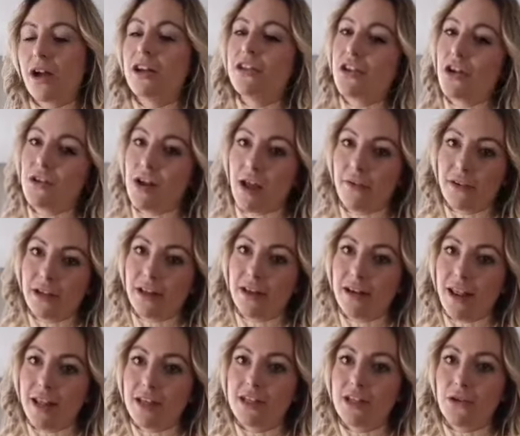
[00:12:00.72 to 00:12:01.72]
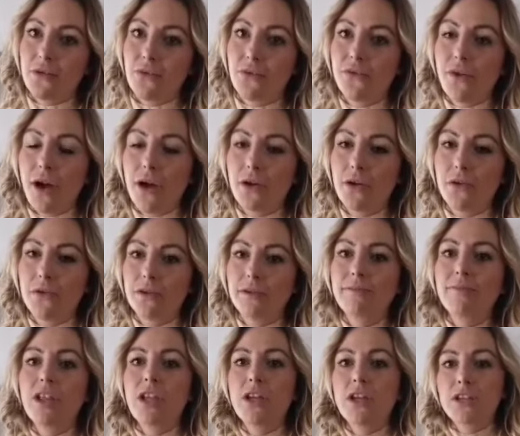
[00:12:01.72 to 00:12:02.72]
I don't have a Canadian
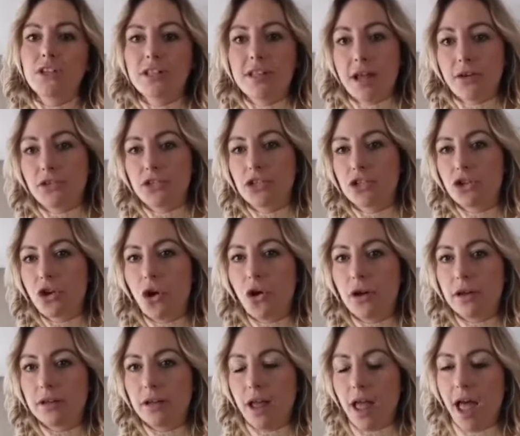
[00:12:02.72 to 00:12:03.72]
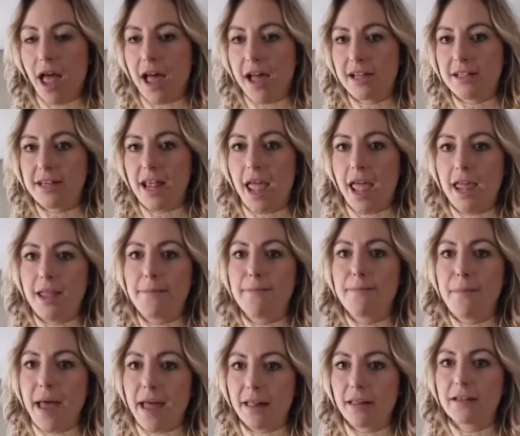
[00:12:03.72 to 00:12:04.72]
phone. Now, Scott had a
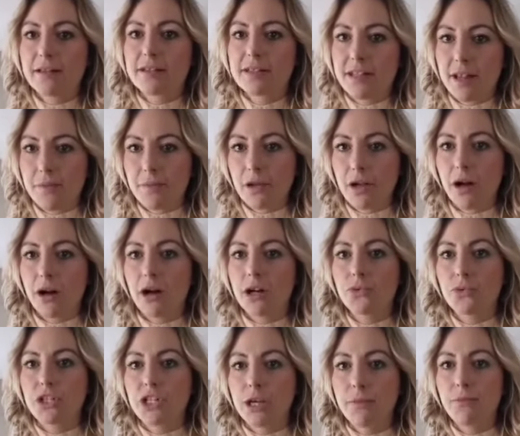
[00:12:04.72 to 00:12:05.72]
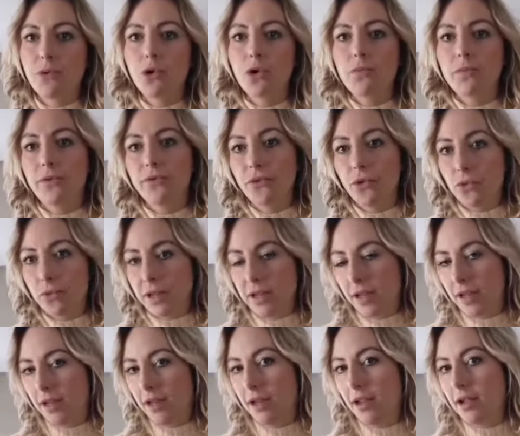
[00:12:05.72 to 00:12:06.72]
Bell SIM card, which he bought before
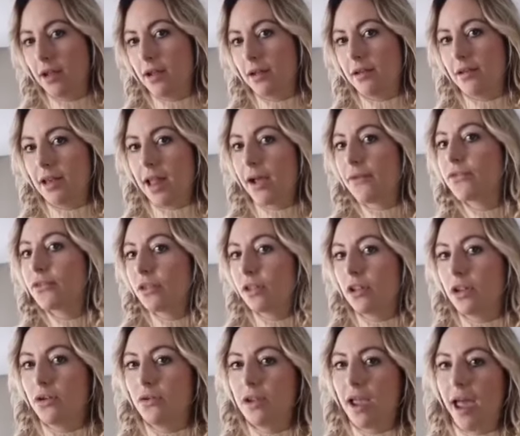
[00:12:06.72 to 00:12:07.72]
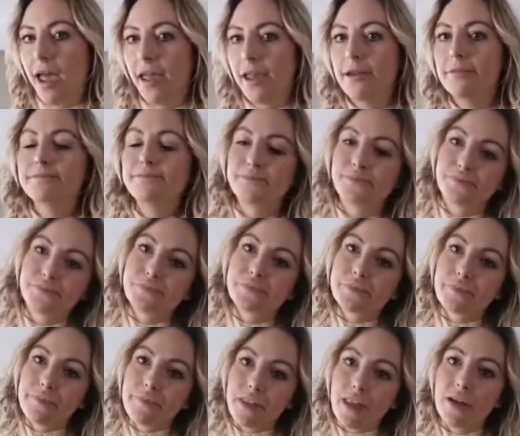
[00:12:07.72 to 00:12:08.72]
we left the UK,
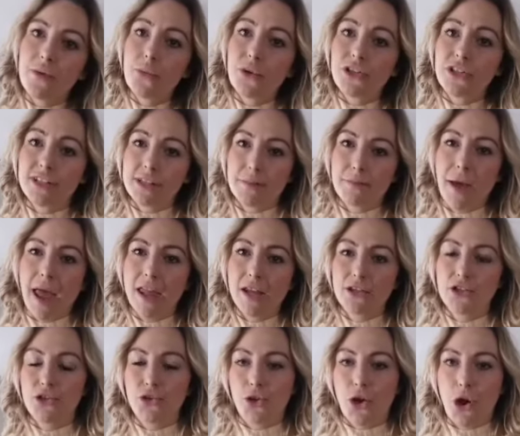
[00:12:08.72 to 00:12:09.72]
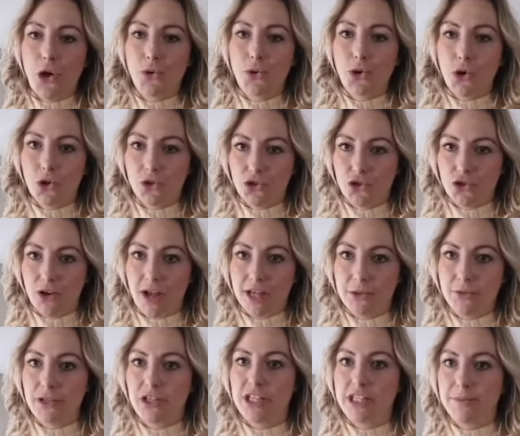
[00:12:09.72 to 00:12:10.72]
which is a pay-as-you-go
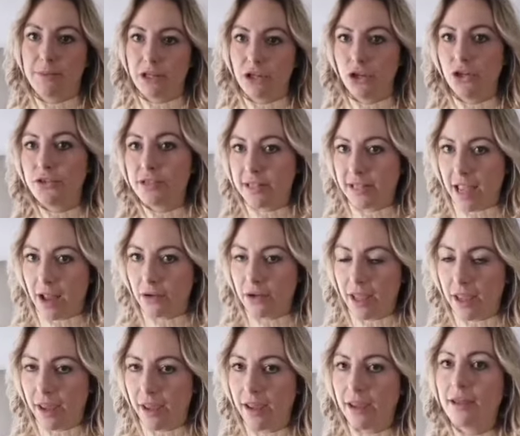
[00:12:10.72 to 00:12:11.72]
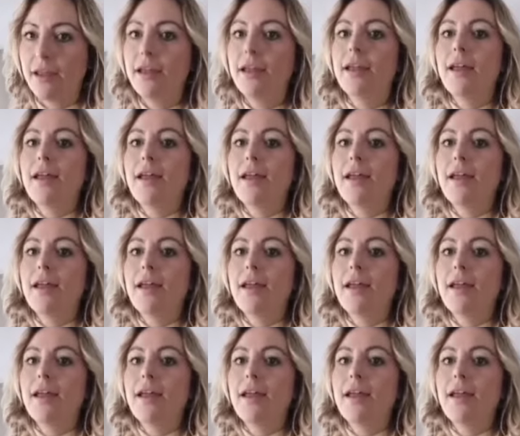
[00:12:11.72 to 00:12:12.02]
contract, which he's been using out here.